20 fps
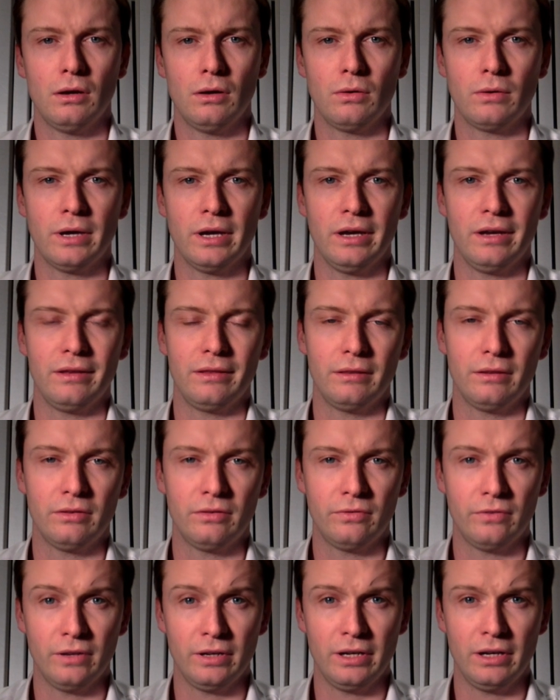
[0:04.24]
Okay,
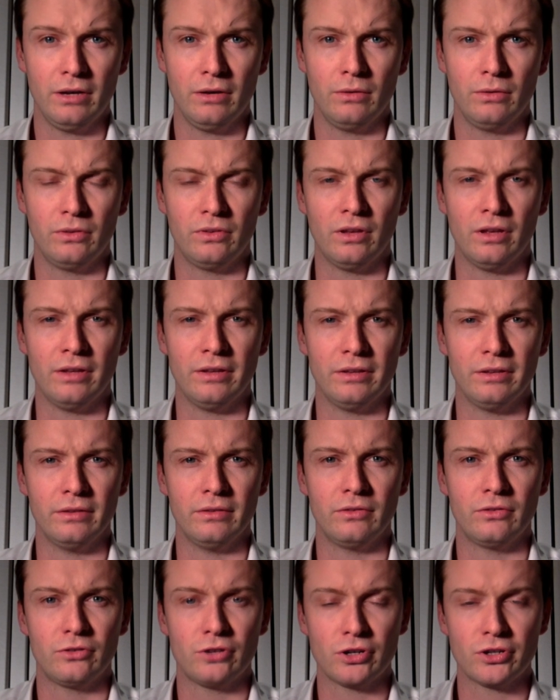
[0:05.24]
this video is
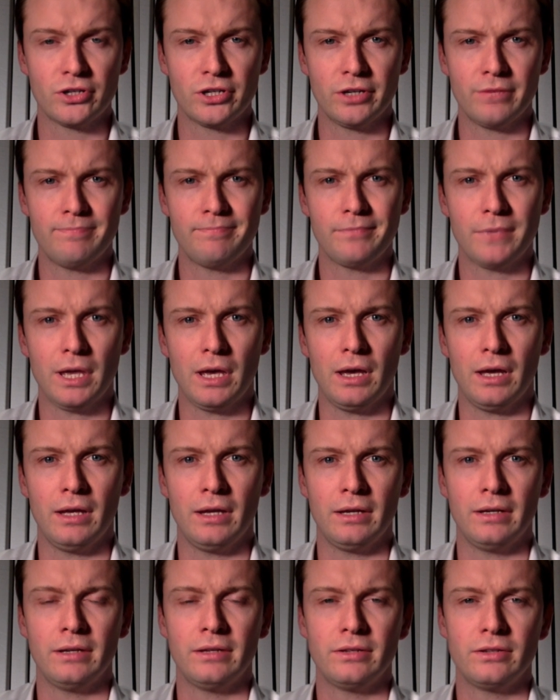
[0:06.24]
on structure
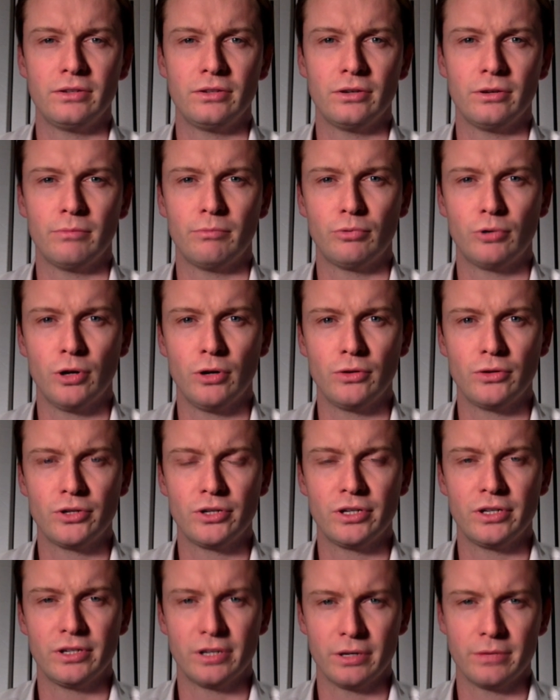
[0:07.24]
and your
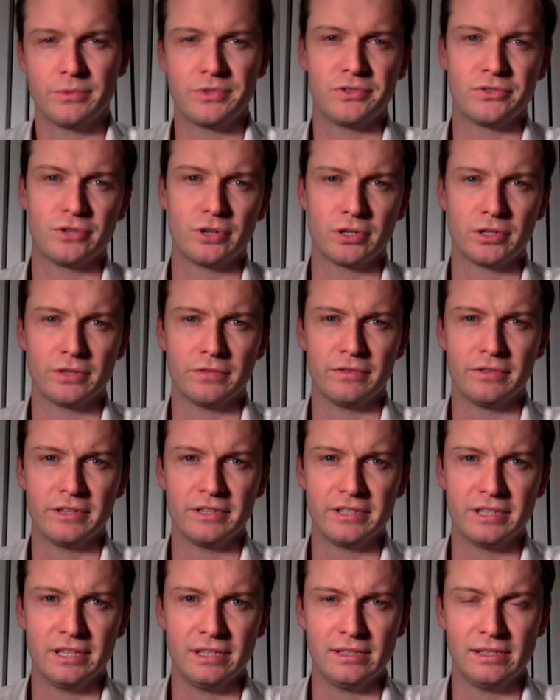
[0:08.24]
approach in terms of structure for
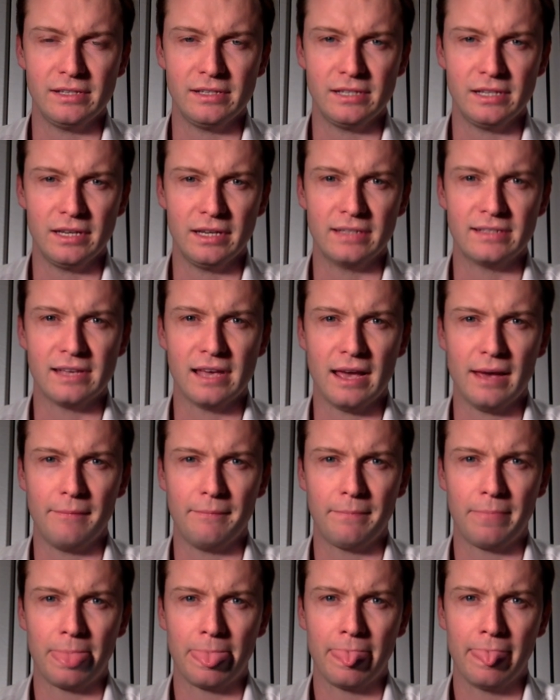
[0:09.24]
the CCT
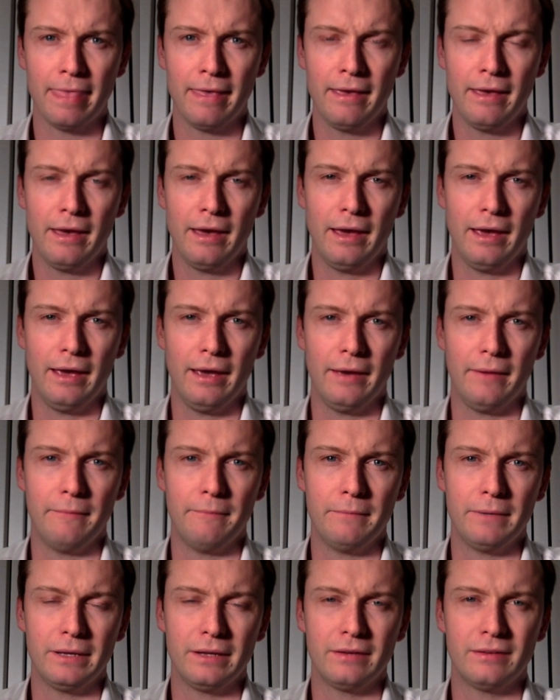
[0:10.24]
exam.
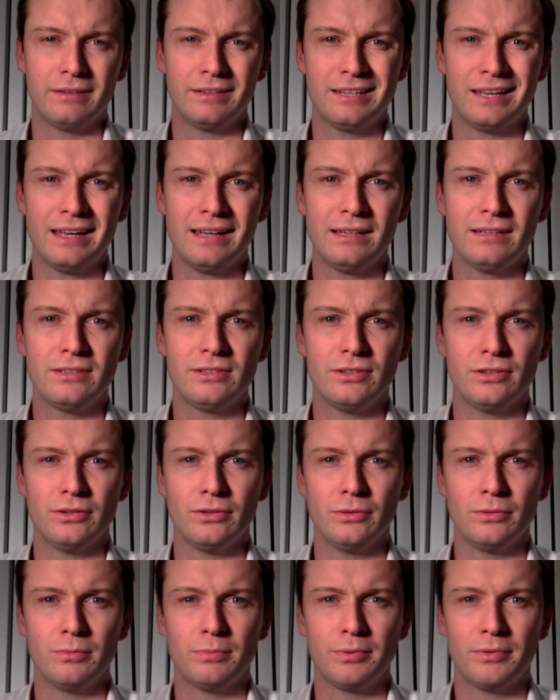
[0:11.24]
It is intended
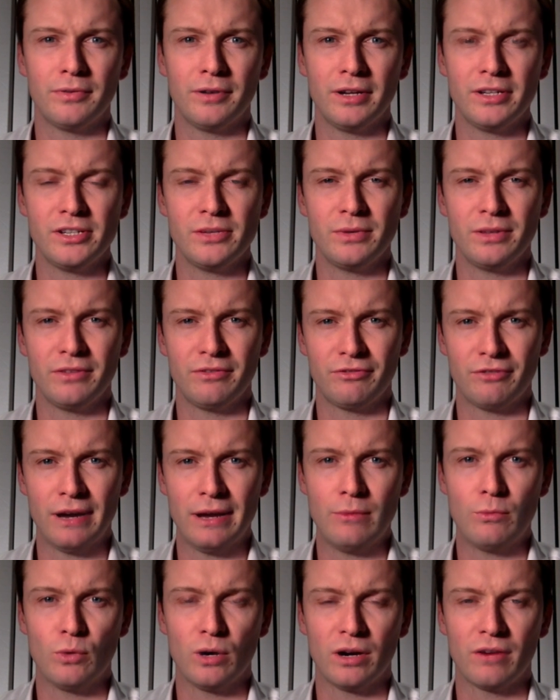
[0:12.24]
to provide you with a
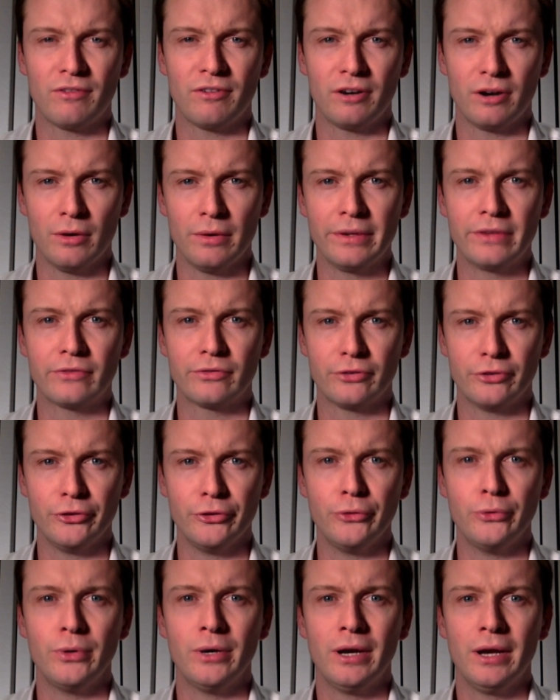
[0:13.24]
framework for going
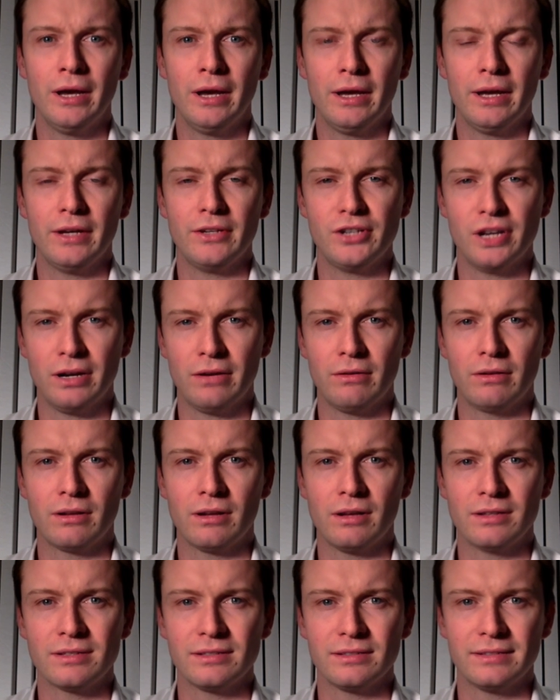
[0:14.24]
through a general
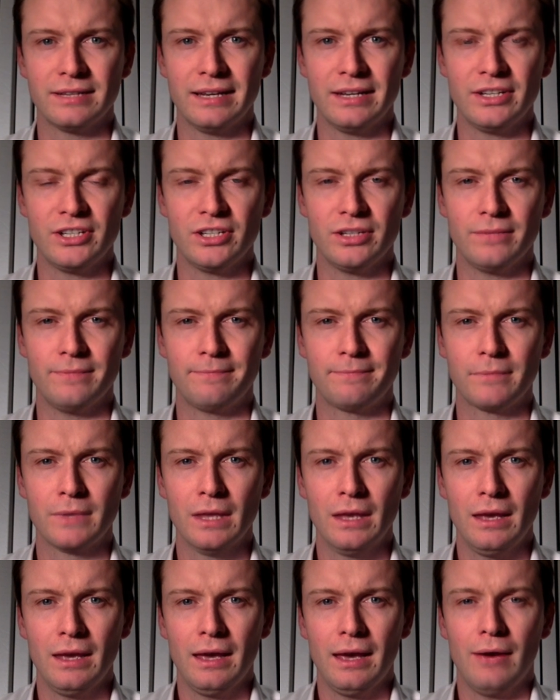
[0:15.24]
consultation.
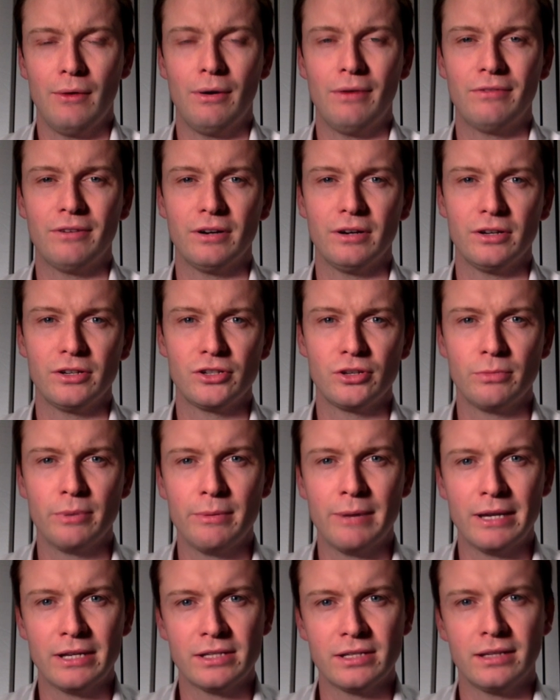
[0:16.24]
However, it should
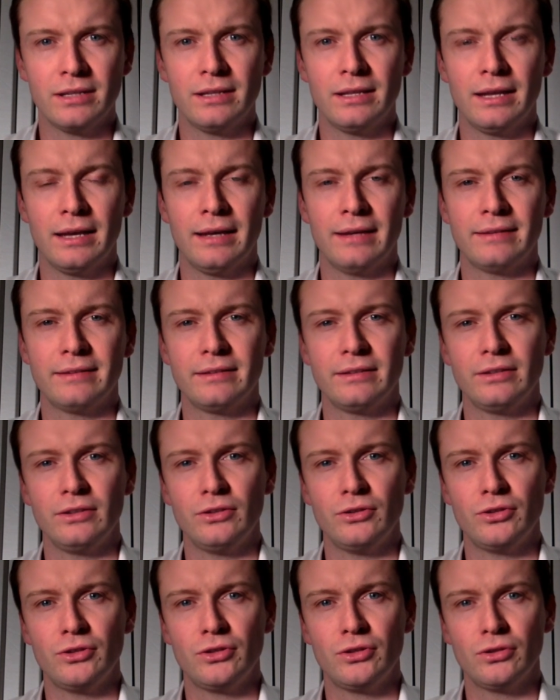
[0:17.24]
be mentioned that
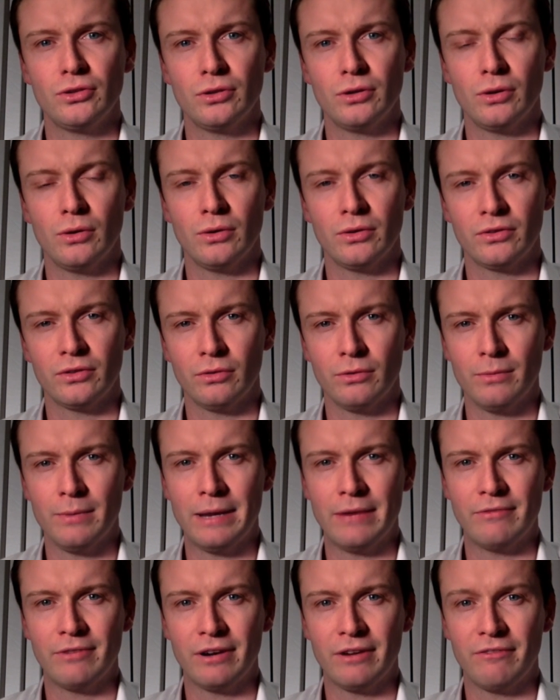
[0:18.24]
you should also
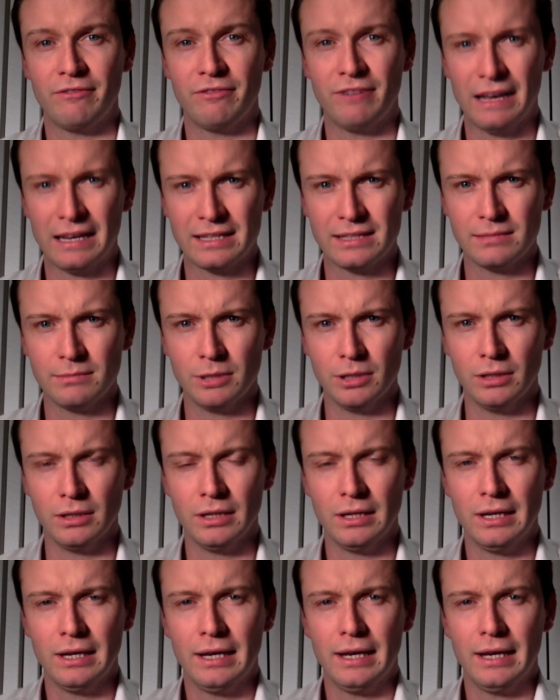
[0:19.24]
remain very flexible